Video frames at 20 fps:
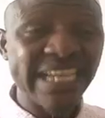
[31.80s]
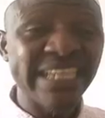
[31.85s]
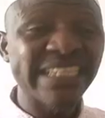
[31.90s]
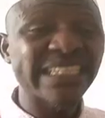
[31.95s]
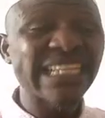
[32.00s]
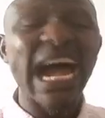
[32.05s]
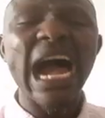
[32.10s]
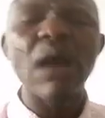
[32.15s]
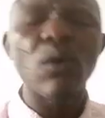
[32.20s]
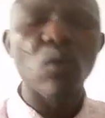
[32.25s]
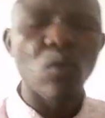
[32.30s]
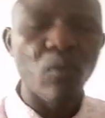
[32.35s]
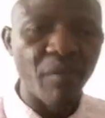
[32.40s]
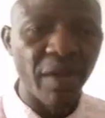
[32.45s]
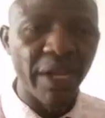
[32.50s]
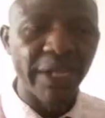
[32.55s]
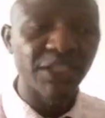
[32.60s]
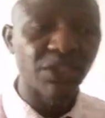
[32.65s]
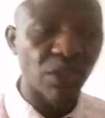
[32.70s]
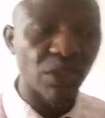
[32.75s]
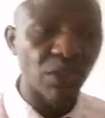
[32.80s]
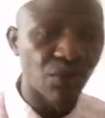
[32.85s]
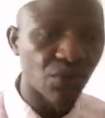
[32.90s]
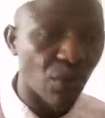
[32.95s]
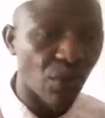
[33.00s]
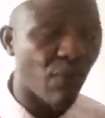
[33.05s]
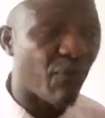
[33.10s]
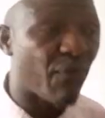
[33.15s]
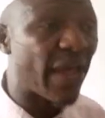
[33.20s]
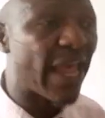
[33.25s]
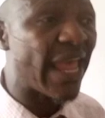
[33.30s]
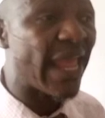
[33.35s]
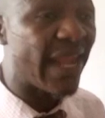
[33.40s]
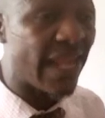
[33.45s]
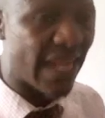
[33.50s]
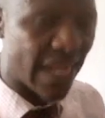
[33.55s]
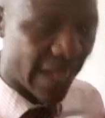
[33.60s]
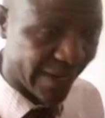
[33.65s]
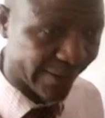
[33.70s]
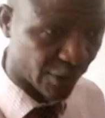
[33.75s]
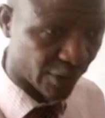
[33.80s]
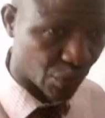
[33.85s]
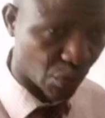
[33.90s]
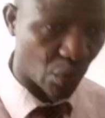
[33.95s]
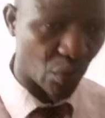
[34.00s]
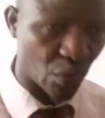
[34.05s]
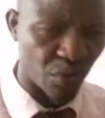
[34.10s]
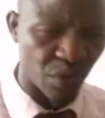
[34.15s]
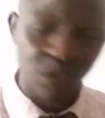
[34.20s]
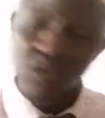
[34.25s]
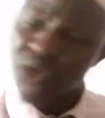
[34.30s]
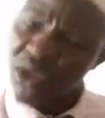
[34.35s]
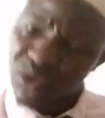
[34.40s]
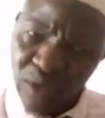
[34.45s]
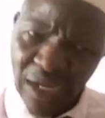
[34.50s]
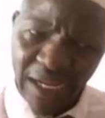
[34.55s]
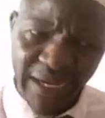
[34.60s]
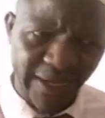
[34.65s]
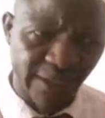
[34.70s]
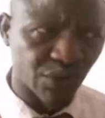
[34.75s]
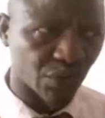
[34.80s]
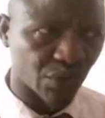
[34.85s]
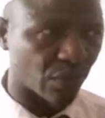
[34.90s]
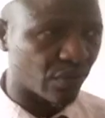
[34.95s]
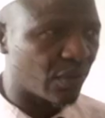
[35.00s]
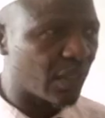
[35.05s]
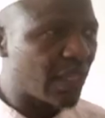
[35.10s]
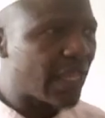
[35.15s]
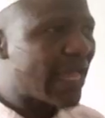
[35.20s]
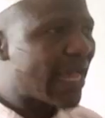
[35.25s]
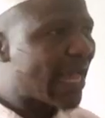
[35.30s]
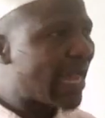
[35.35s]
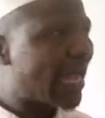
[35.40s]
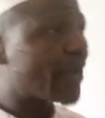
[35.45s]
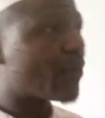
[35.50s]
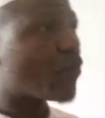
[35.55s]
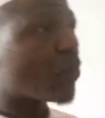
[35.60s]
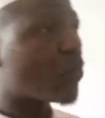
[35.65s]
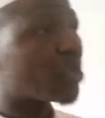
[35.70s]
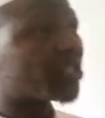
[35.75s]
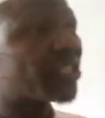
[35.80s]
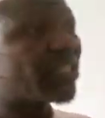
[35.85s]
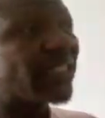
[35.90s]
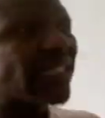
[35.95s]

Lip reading: is accumulations of electron. It's also electron, and what